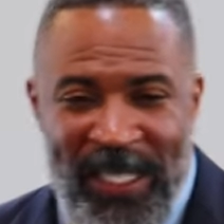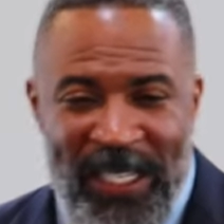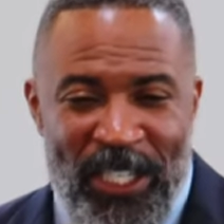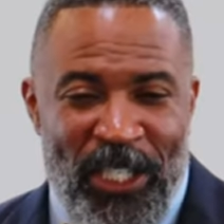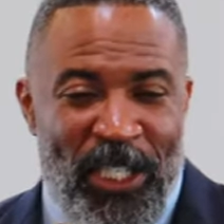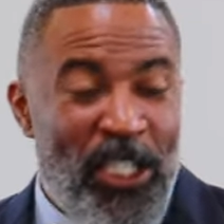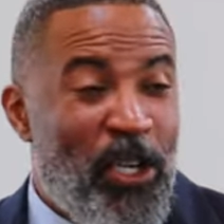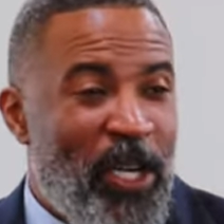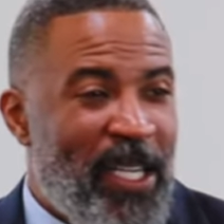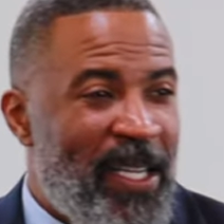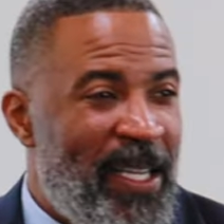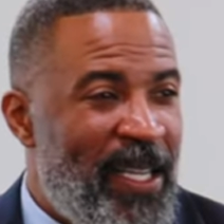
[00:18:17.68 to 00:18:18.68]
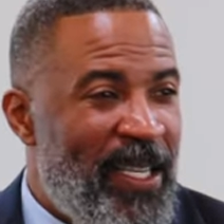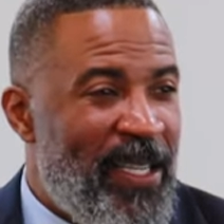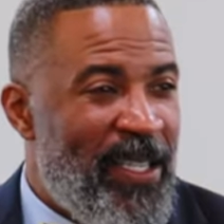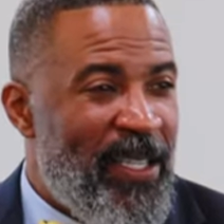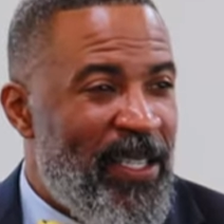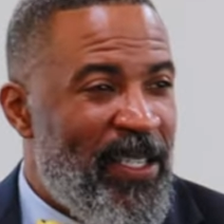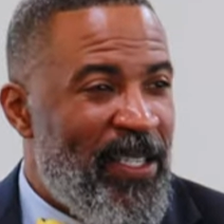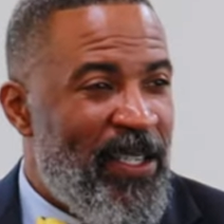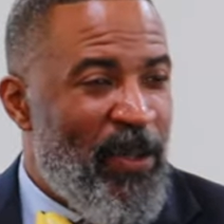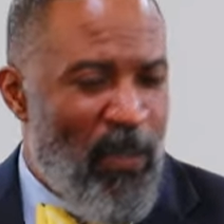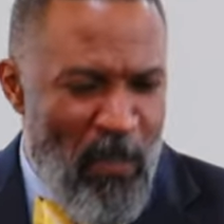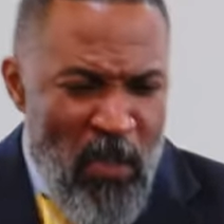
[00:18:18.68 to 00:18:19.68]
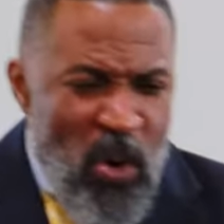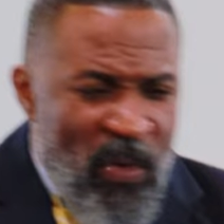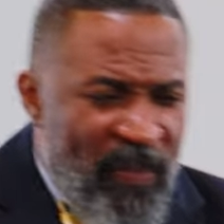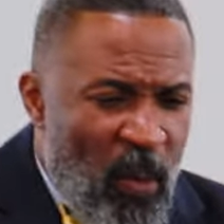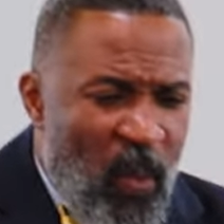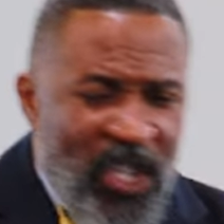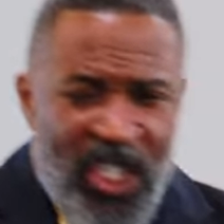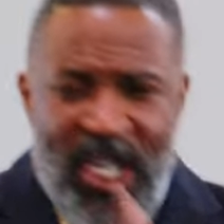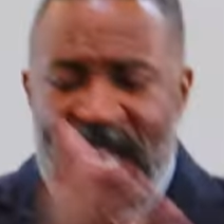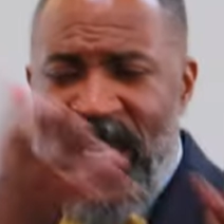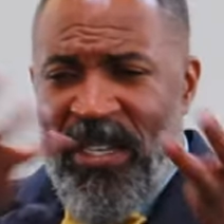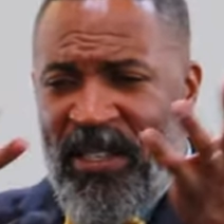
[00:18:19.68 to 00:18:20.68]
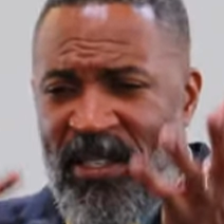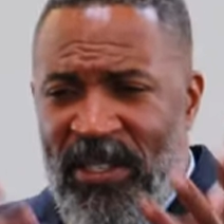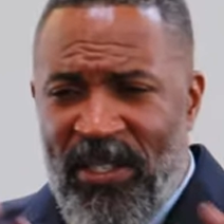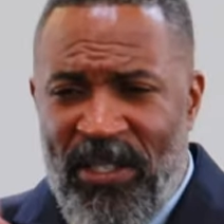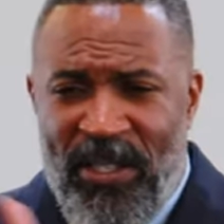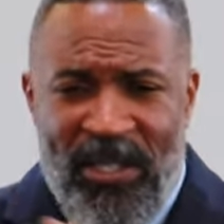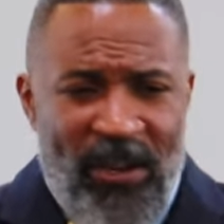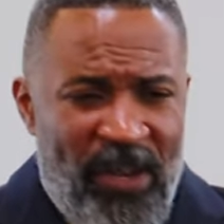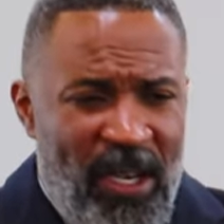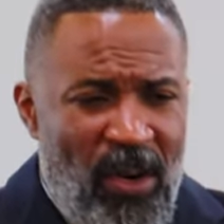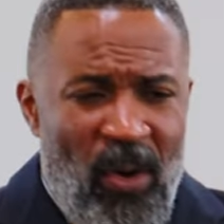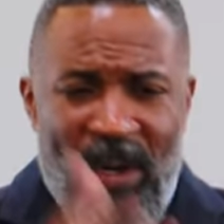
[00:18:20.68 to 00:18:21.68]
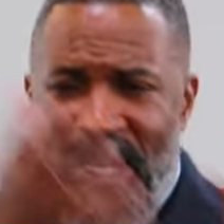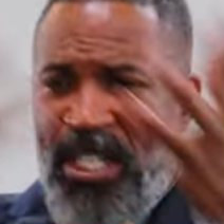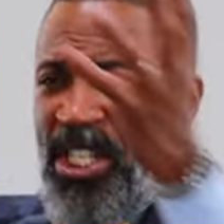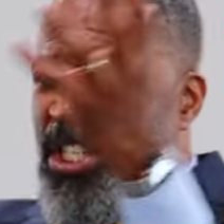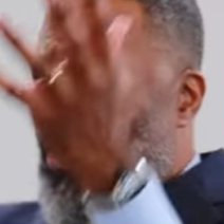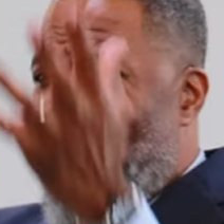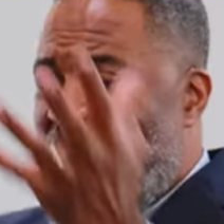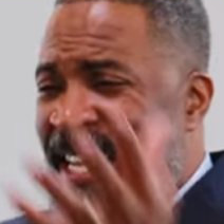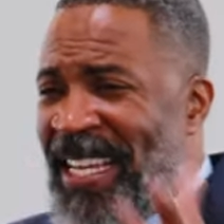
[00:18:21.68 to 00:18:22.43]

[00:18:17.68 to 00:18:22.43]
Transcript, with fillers: she's going to move from where she is, circuit court, and she's going to